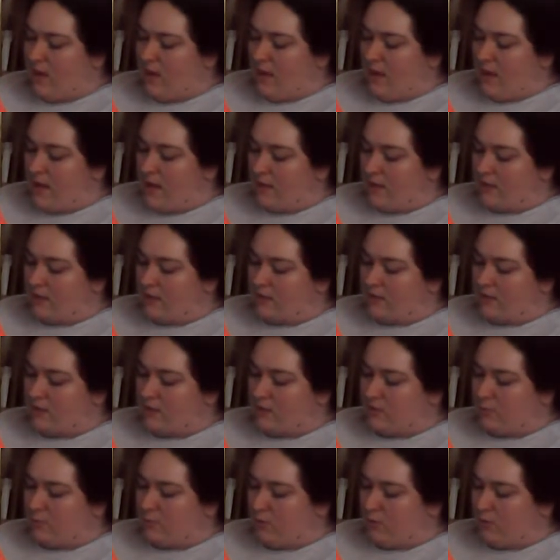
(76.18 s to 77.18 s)
is
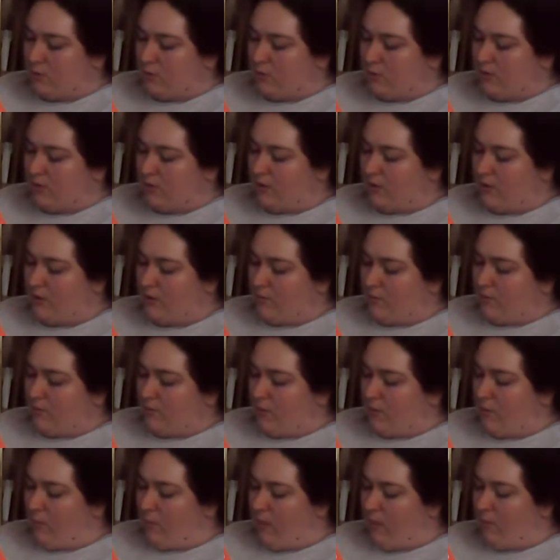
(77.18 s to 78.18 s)
disputed
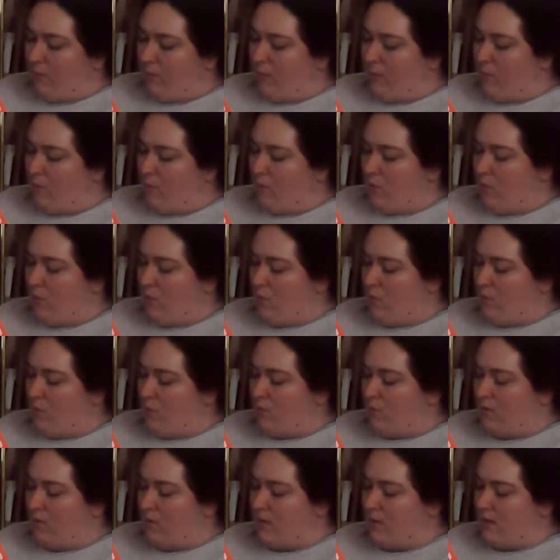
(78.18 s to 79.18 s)
by people
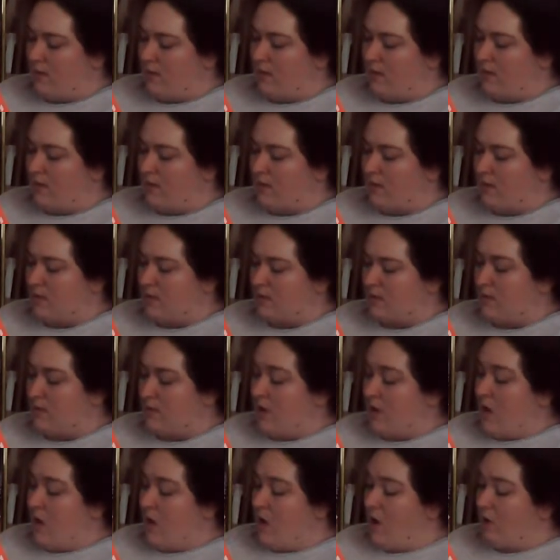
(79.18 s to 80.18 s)
whom in his
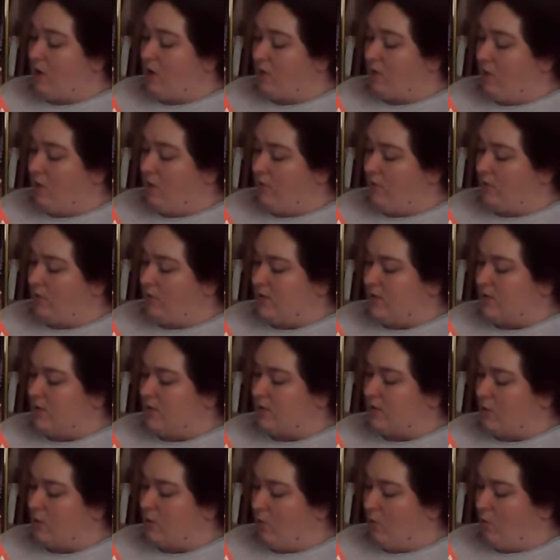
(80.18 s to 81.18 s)
loveless
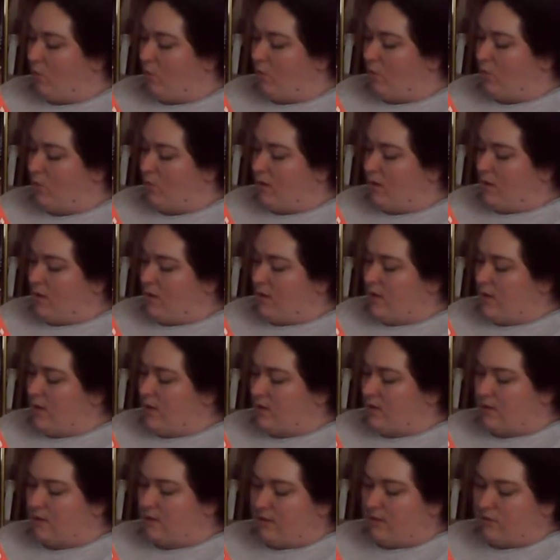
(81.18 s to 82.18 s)
soul he
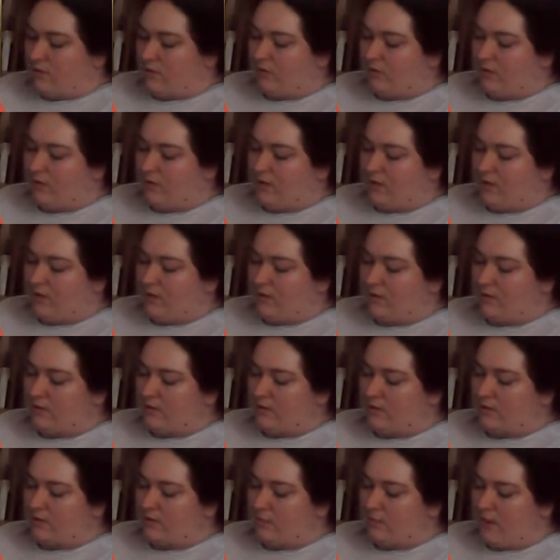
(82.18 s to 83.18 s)
secretly
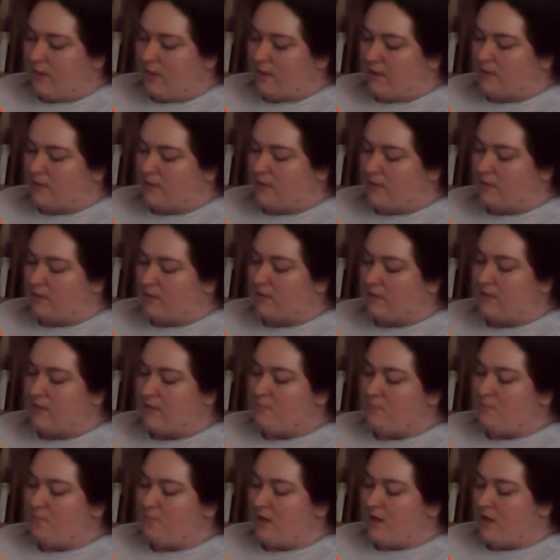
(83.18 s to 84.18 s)
despises,
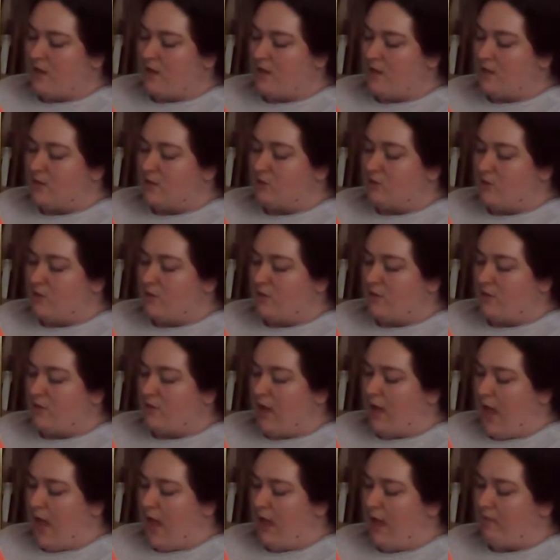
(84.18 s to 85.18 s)
he is driven
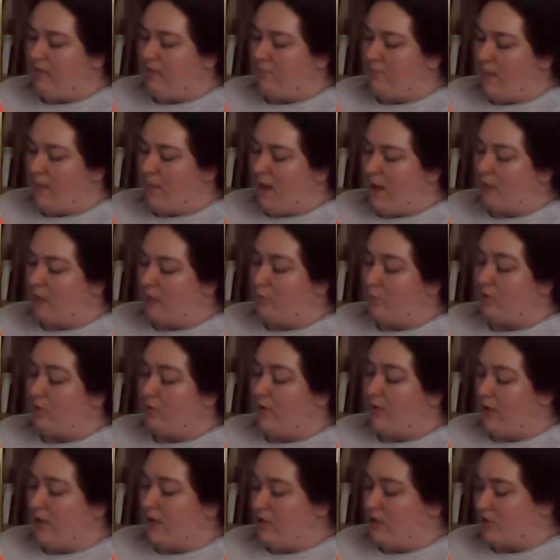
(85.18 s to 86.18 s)
half mad with
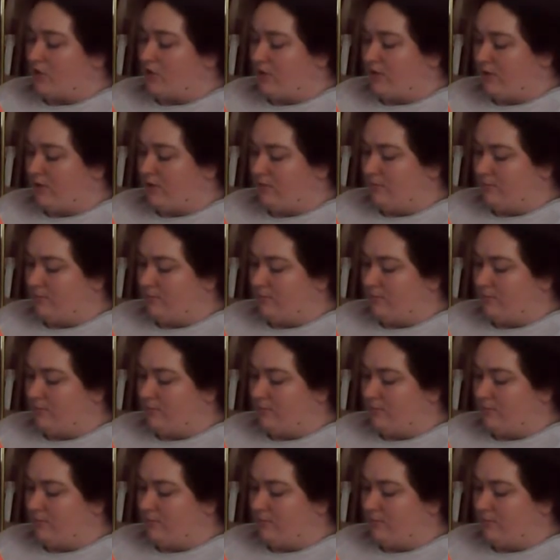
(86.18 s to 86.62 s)
hatred.